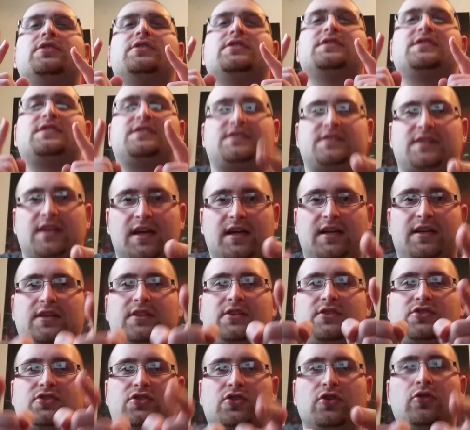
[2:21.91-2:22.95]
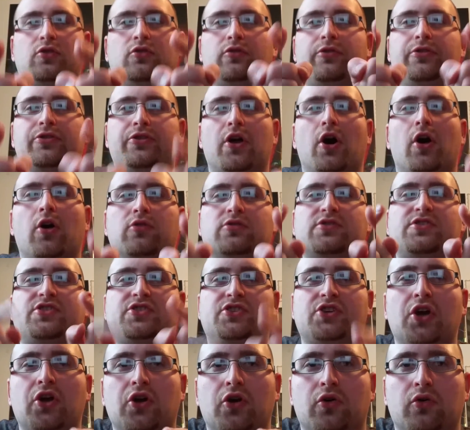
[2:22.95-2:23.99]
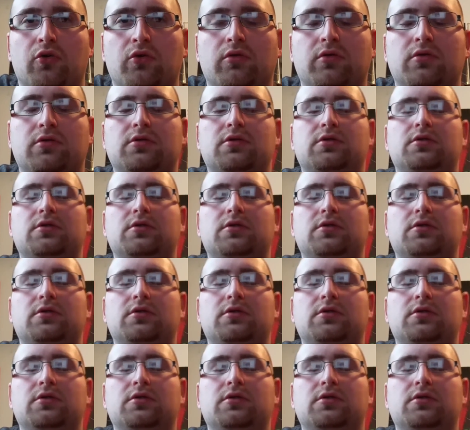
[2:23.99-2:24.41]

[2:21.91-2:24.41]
Stick to those two.